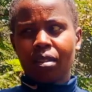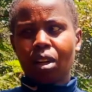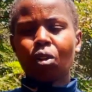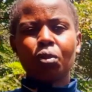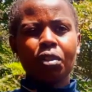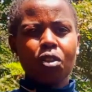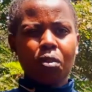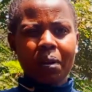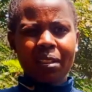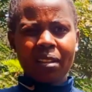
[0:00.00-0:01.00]
low seed
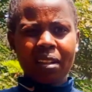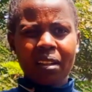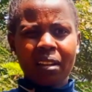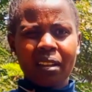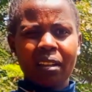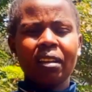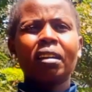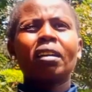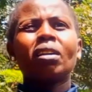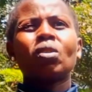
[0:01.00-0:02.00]
dormancy,
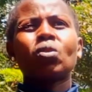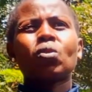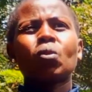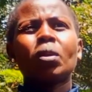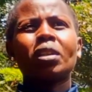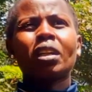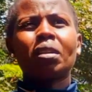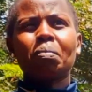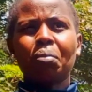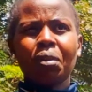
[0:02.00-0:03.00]
so it
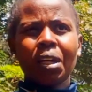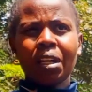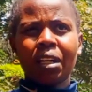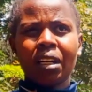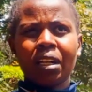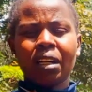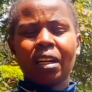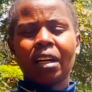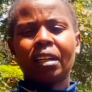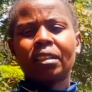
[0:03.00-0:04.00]
can break
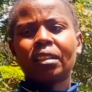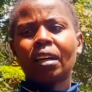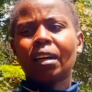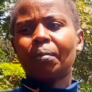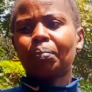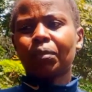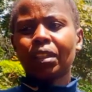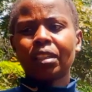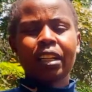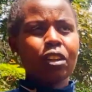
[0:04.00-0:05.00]
and
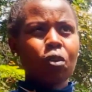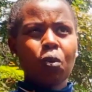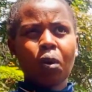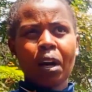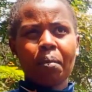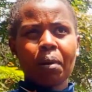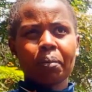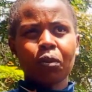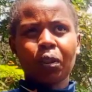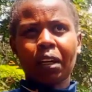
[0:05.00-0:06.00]
it can all come up
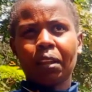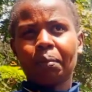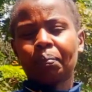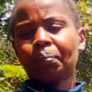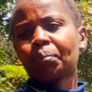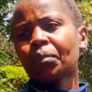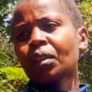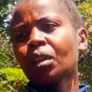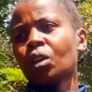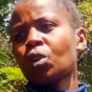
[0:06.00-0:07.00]
together.
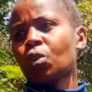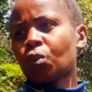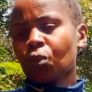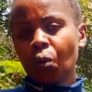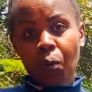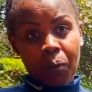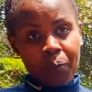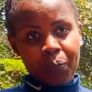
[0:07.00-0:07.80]
So